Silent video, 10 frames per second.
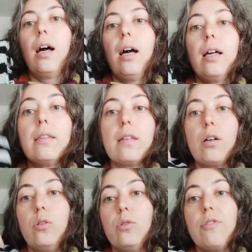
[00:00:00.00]
And the
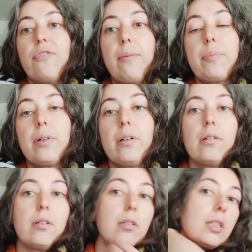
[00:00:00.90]
whole
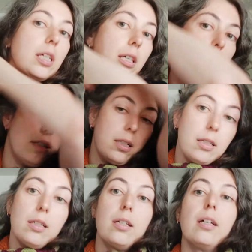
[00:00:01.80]
November until
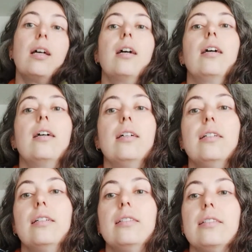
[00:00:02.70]

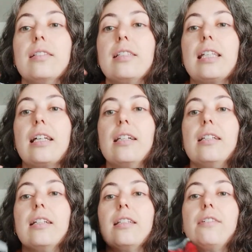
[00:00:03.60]

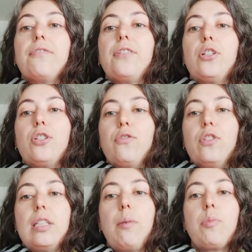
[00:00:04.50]
until the 1st of
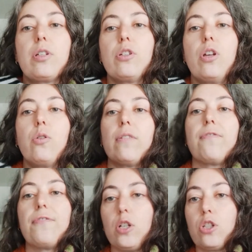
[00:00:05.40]
December, you know, the
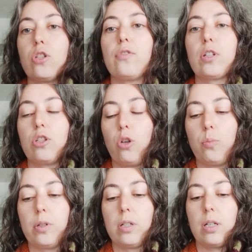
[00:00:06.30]
1st of
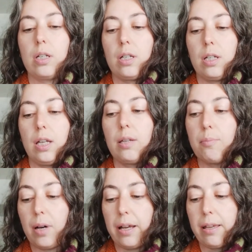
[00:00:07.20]
October
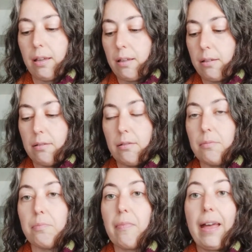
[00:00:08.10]
in my uh,
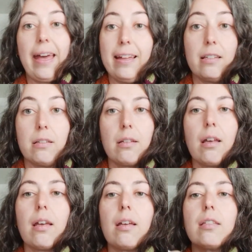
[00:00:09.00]
head
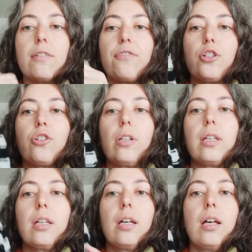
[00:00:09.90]
is
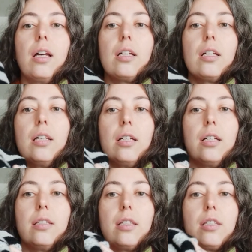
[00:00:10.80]
officially
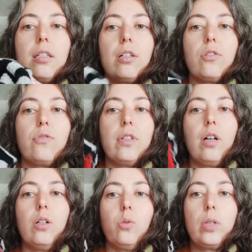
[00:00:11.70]
uh, the start of the
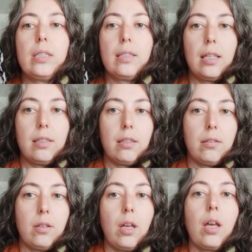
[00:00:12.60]
Halloween season.